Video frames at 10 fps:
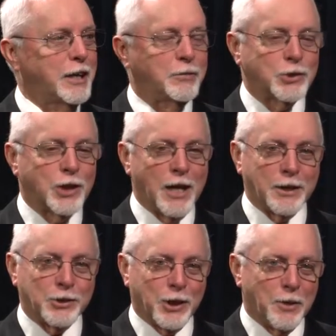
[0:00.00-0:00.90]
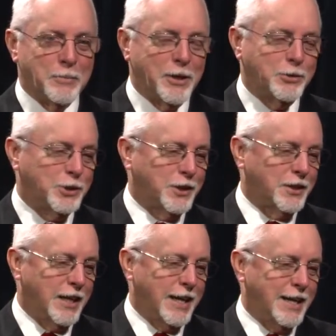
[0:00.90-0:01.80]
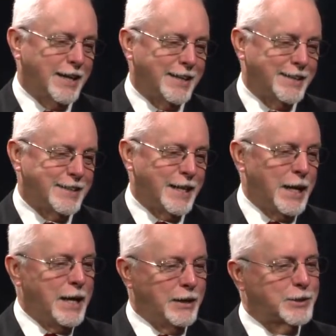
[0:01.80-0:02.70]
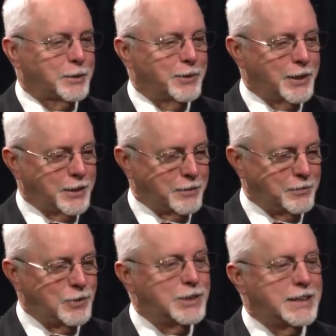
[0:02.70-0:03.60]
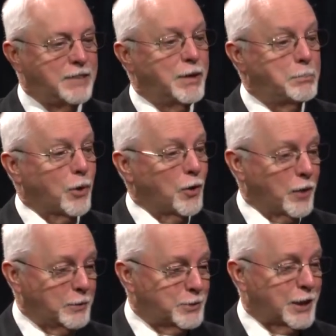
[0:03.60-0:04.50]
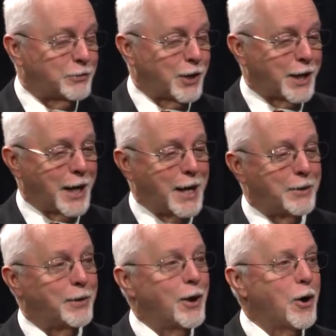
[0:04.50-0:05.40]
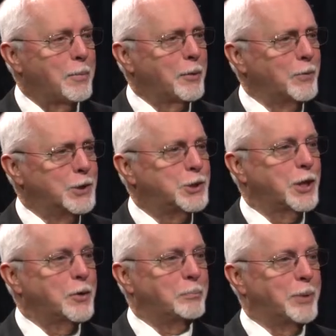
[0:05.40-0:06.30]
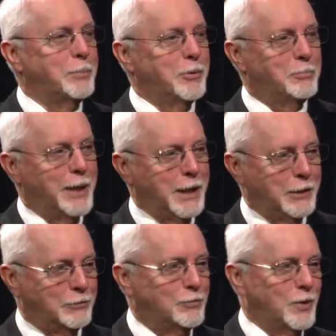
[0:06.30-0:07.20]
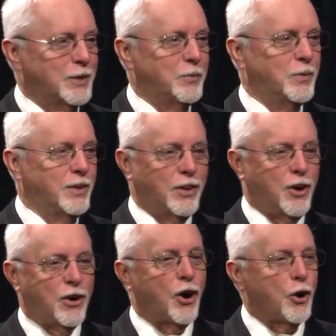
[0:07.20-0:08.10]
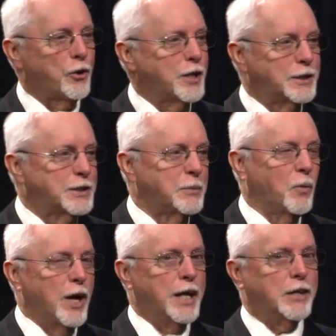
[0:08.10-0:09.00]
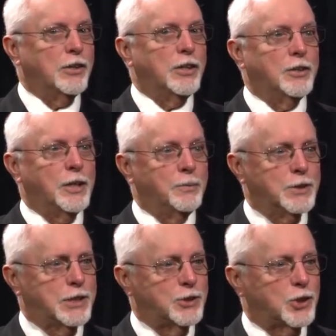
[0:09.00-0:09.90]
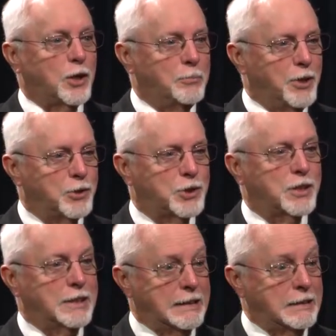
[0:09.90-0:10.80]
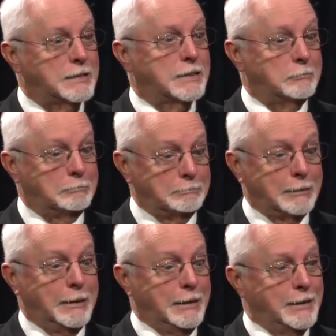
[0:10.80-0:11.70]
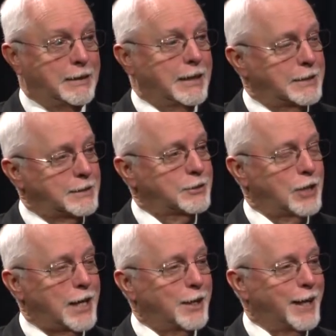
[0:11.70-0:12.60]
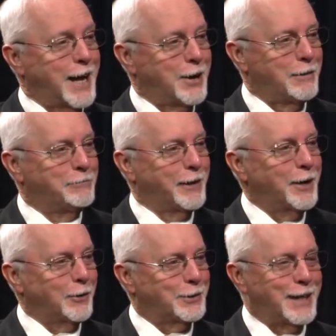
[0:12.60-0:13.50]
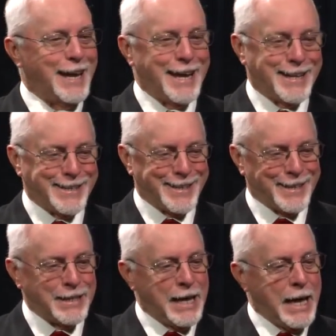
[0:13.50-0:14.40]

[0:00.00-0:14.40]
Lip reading: It was like slow motion, and some of the TV programs after I got out of the Army would show people being hurt in some way, and that it was in slow motion. And I said, that's exactly how I felt. Yeah.